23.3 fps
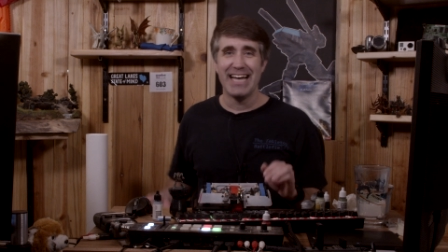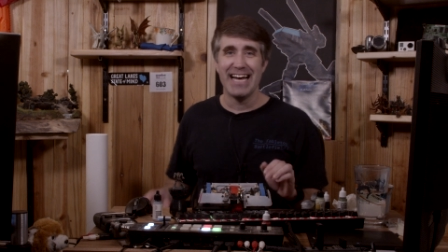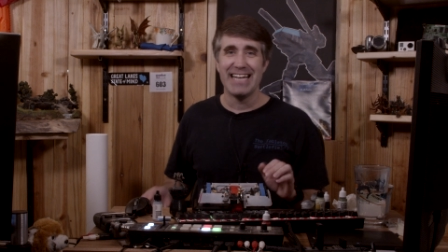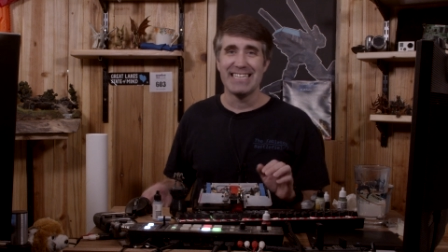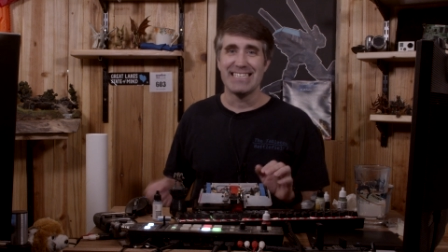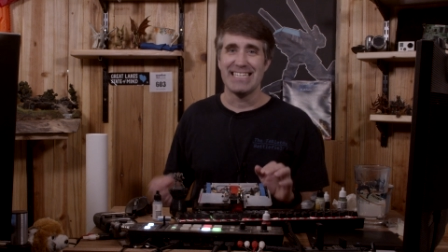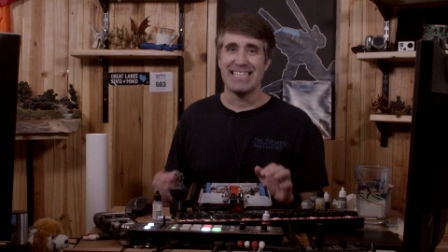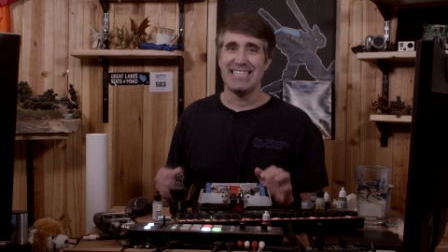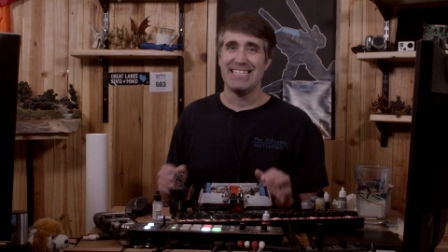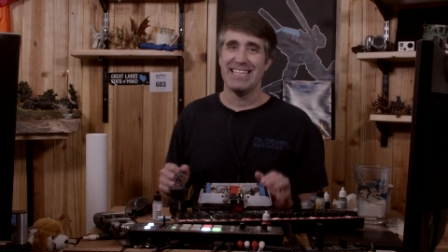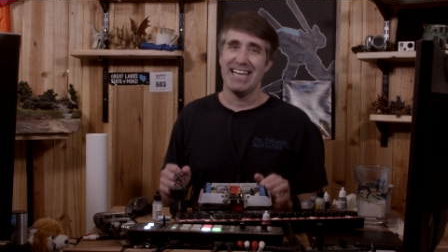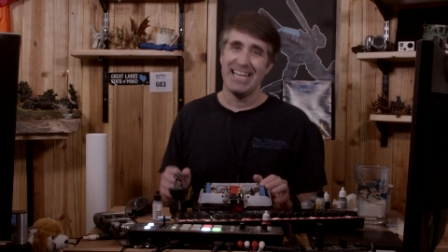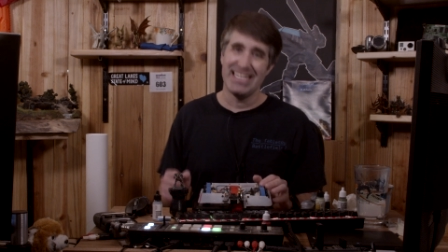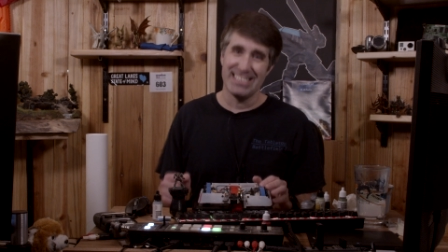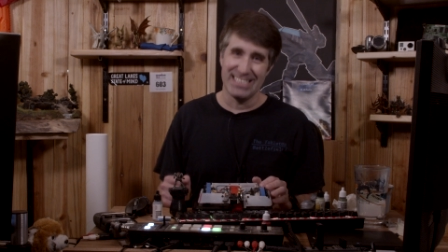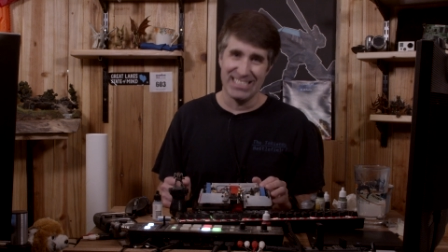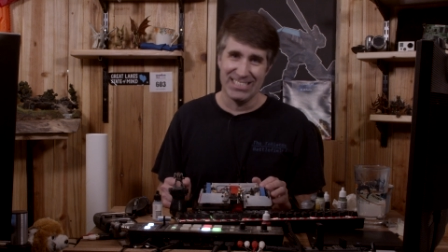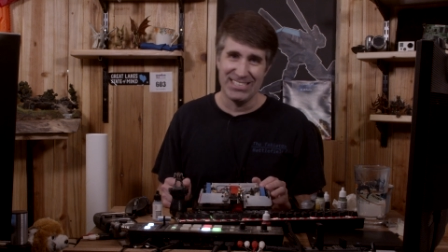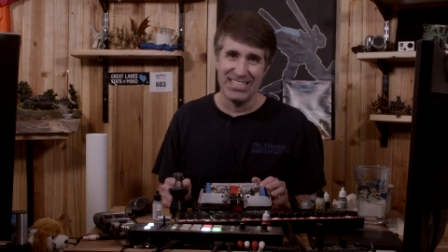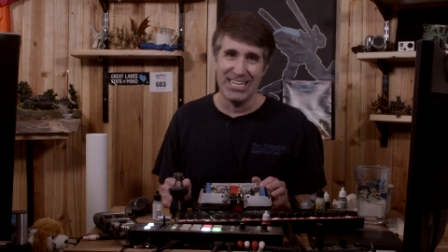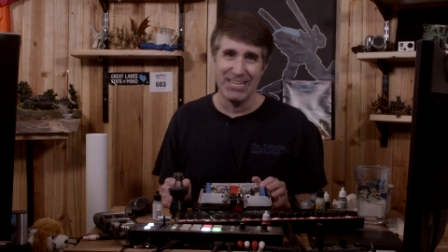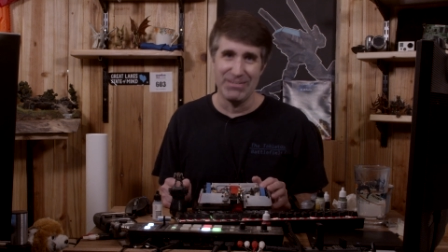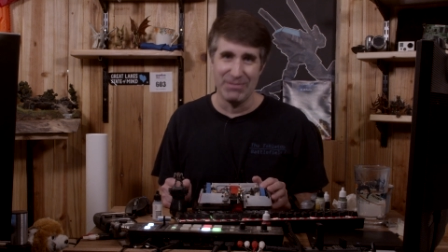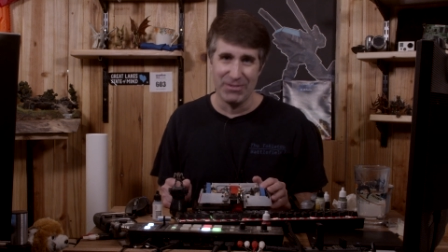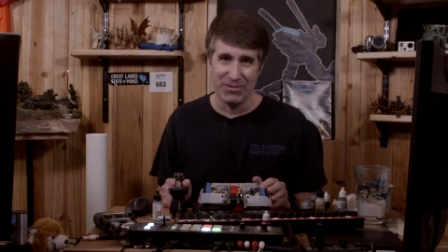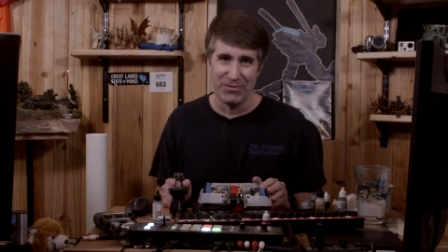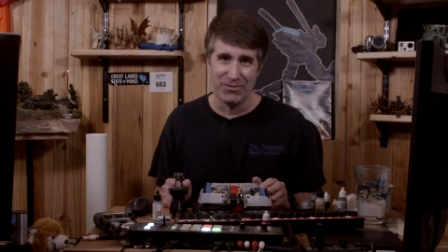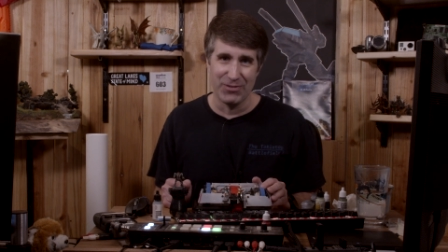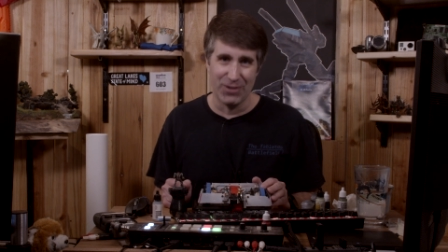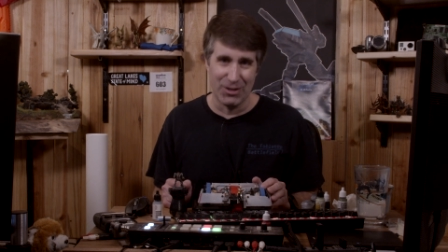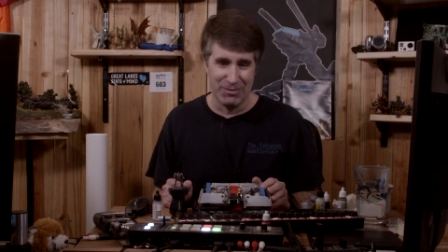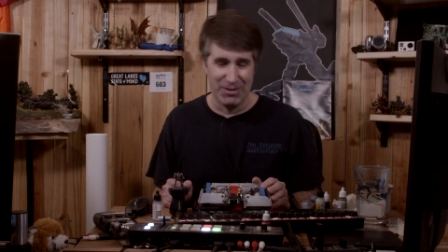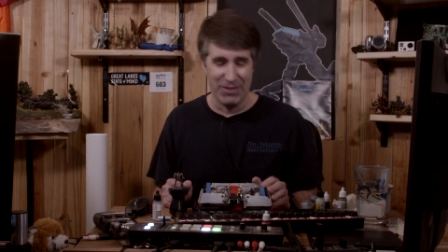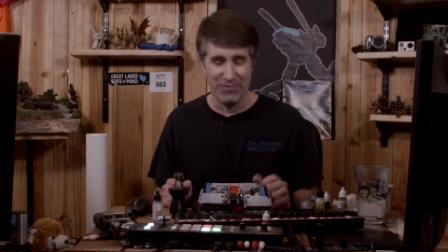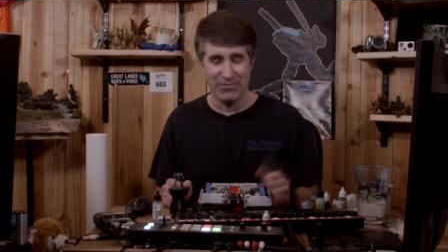that's a nice achievement
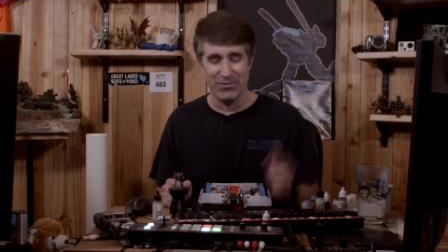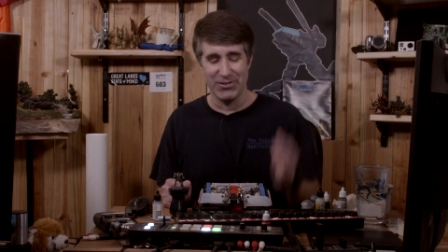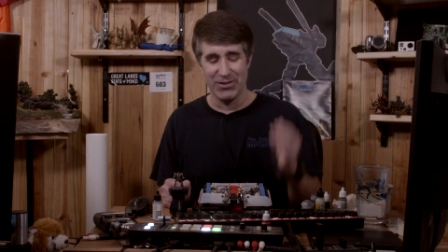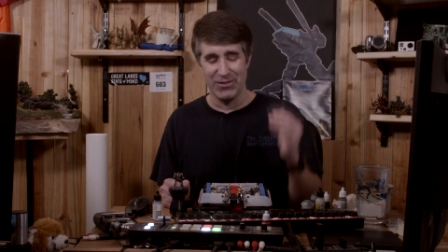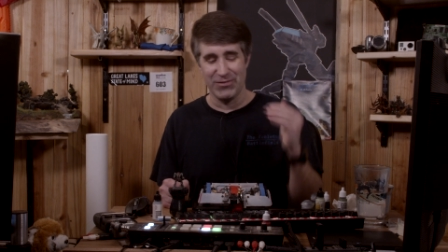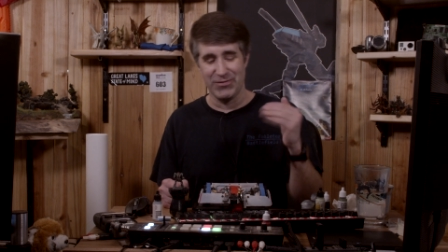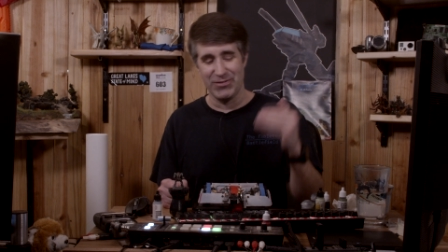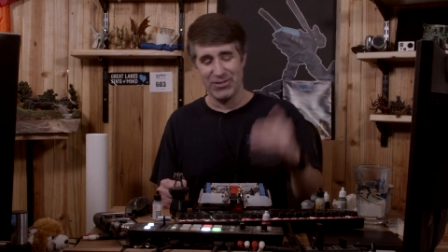for me for the